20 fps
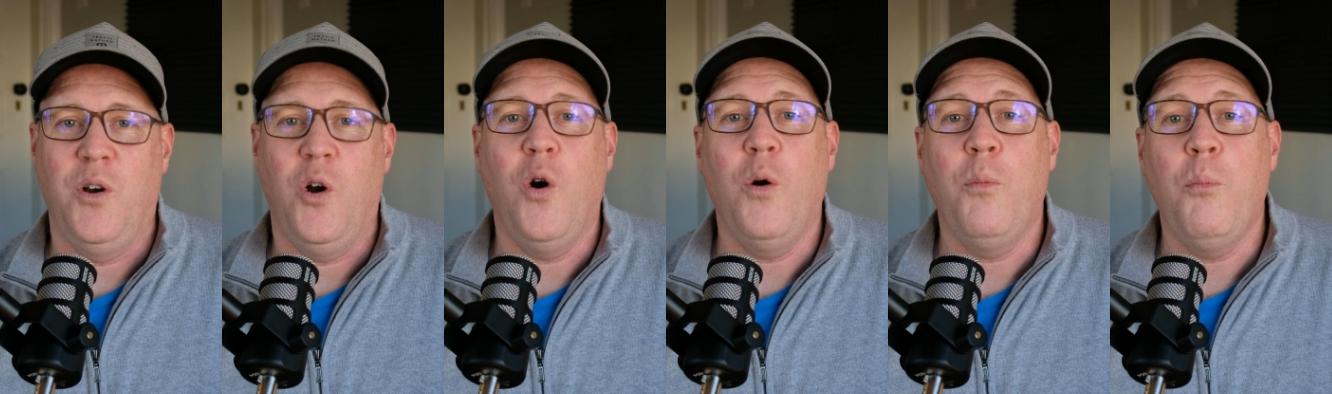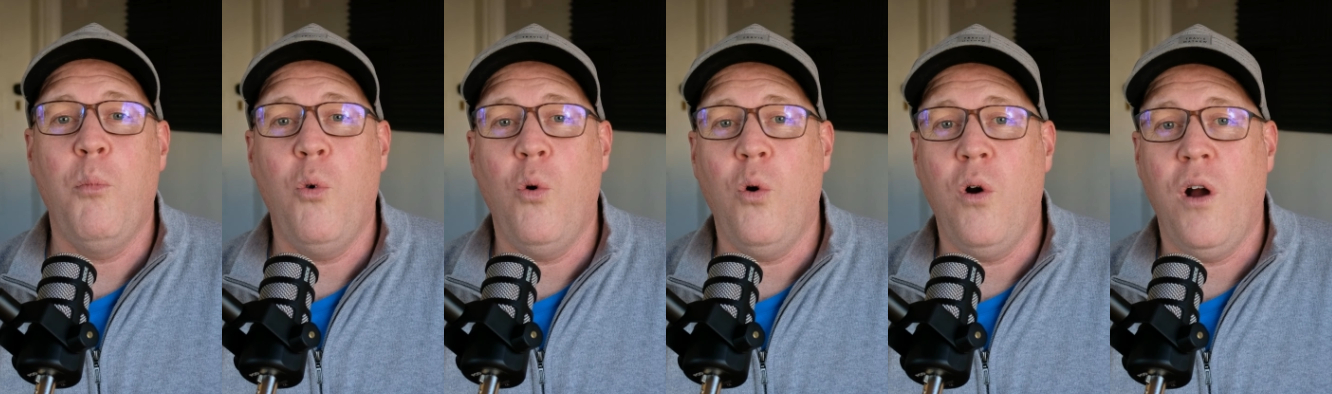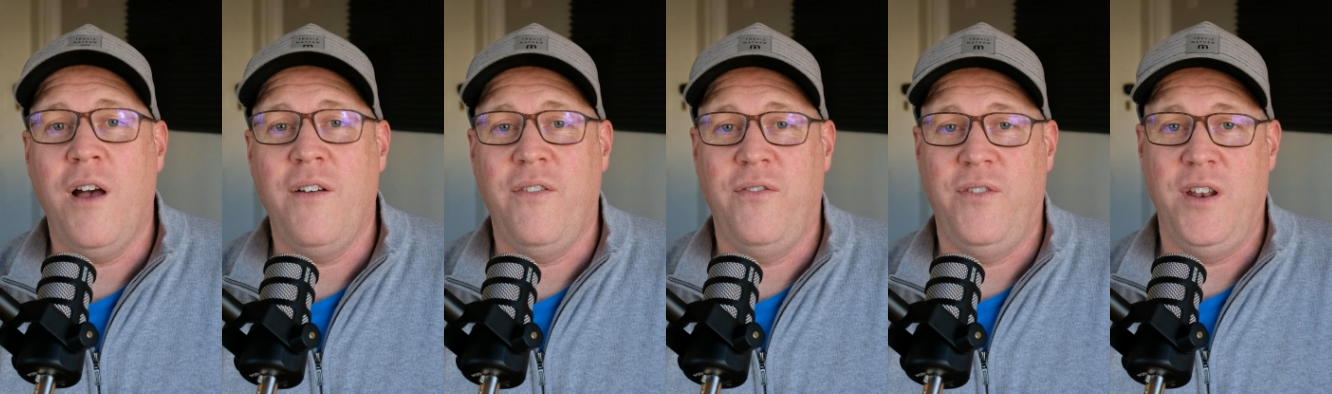or more
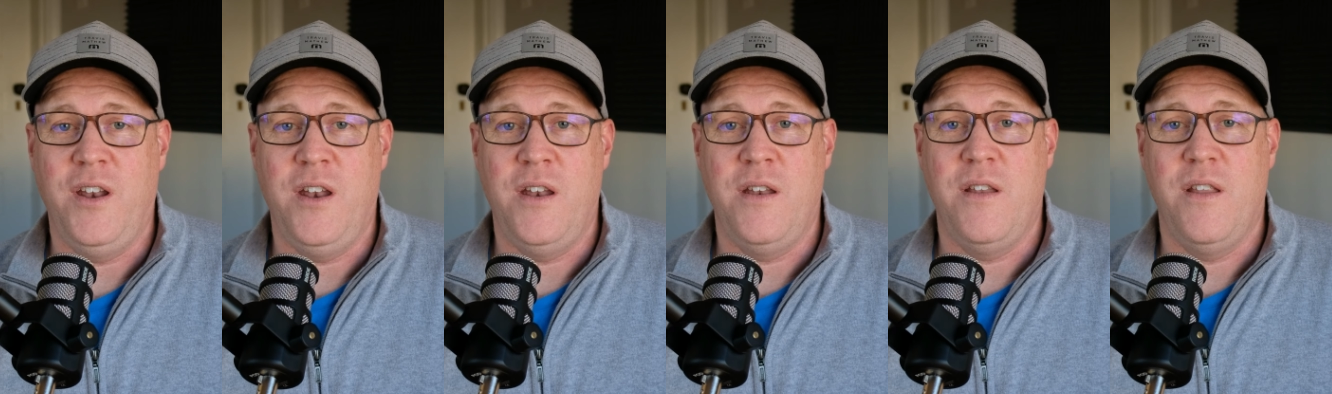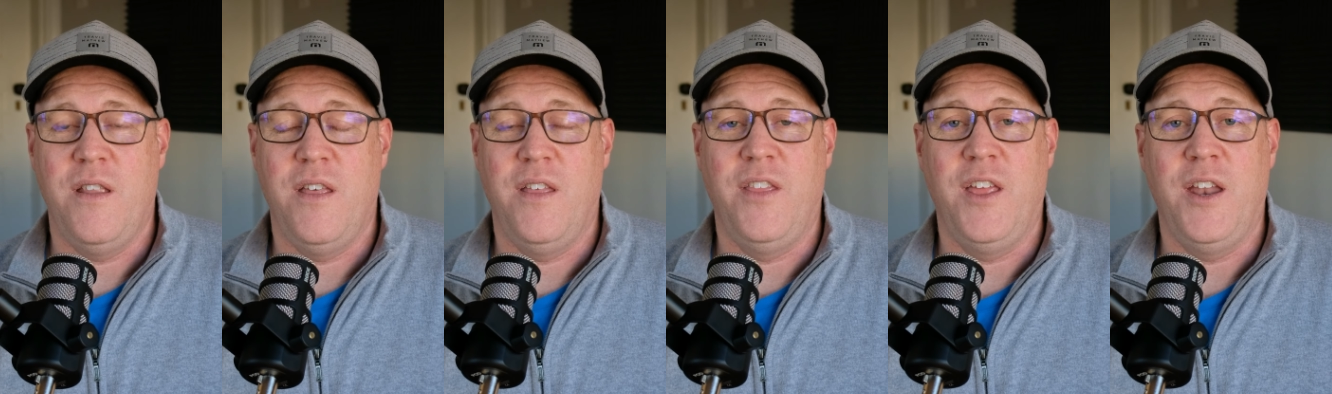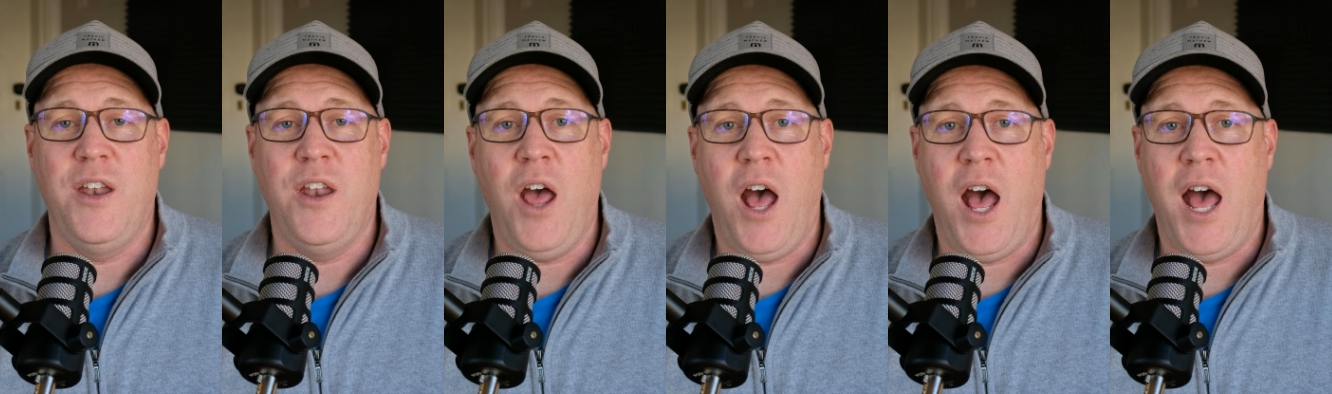often
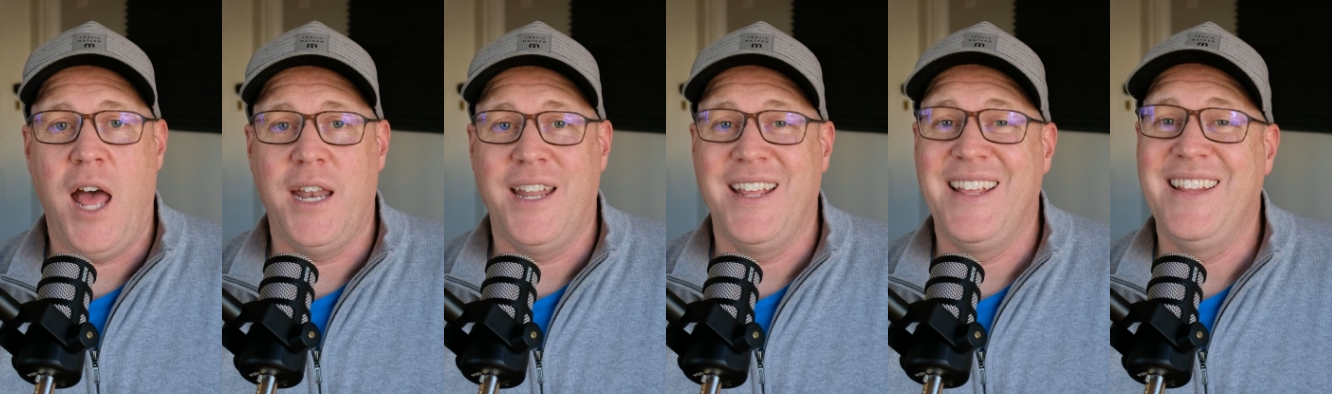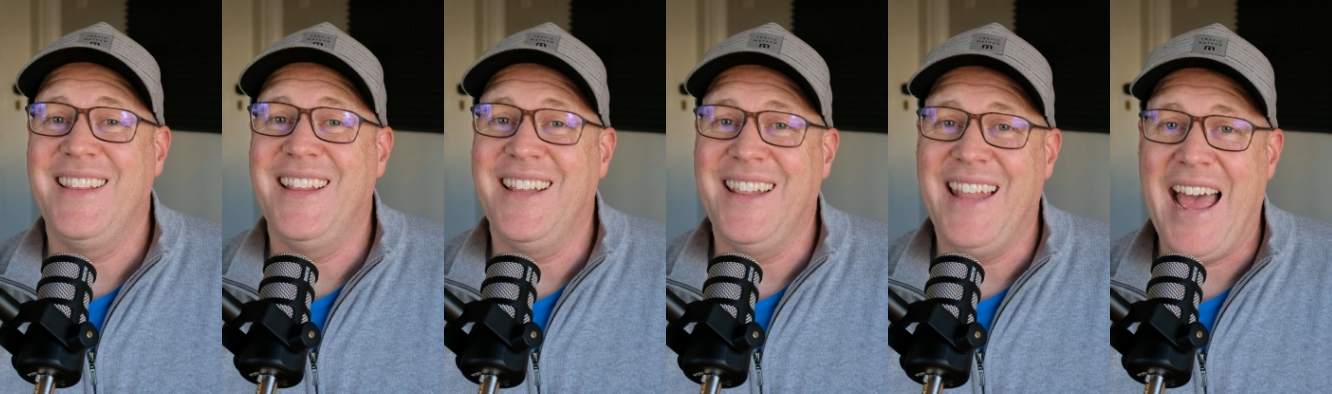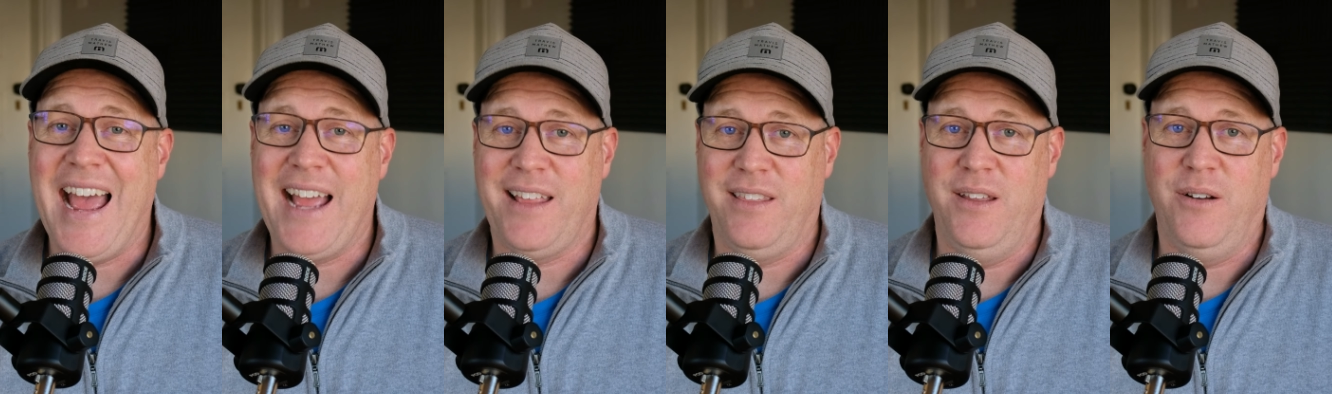than not, the
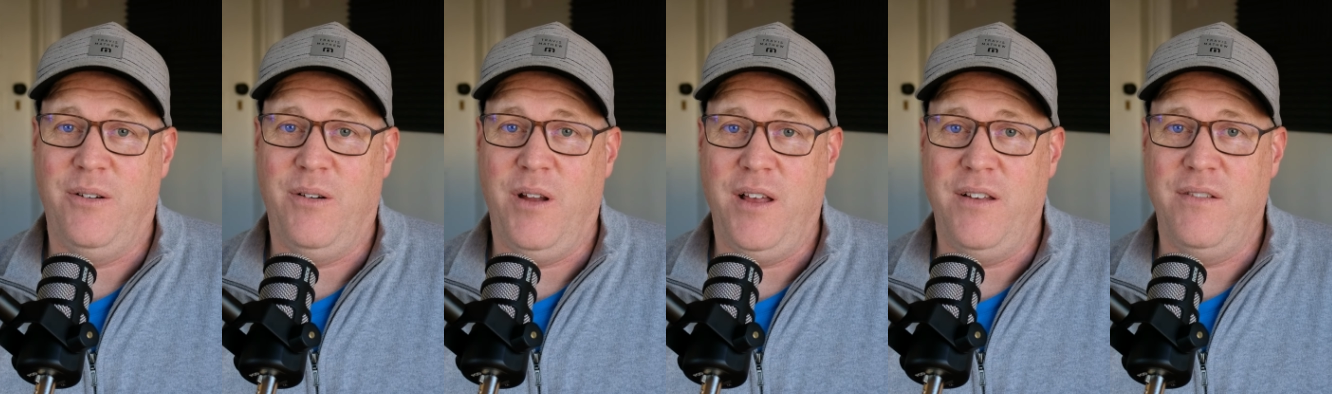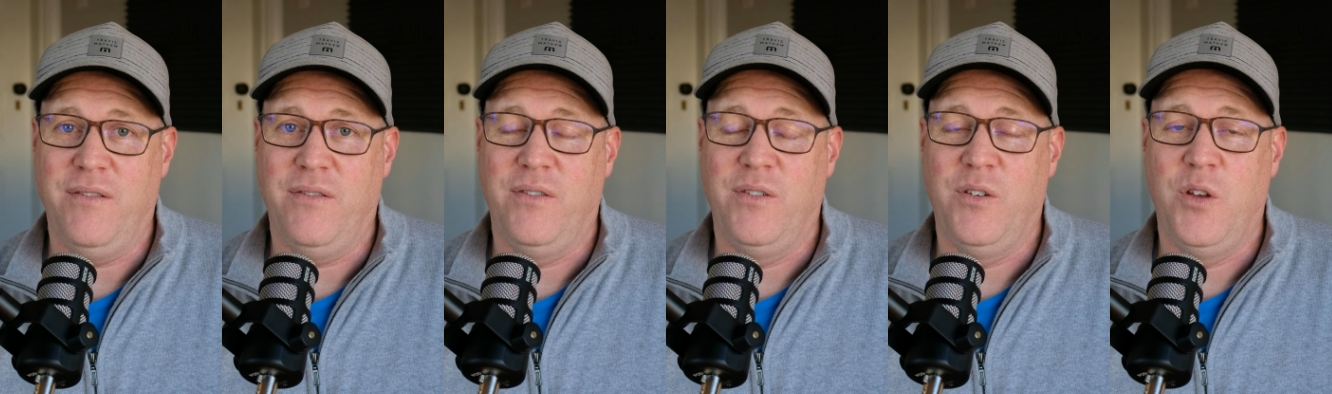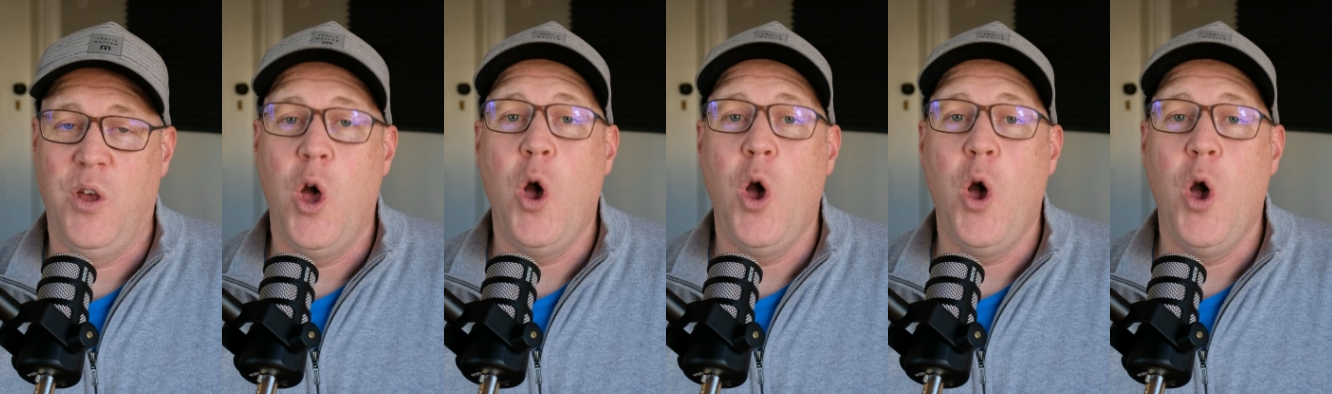lack thereof.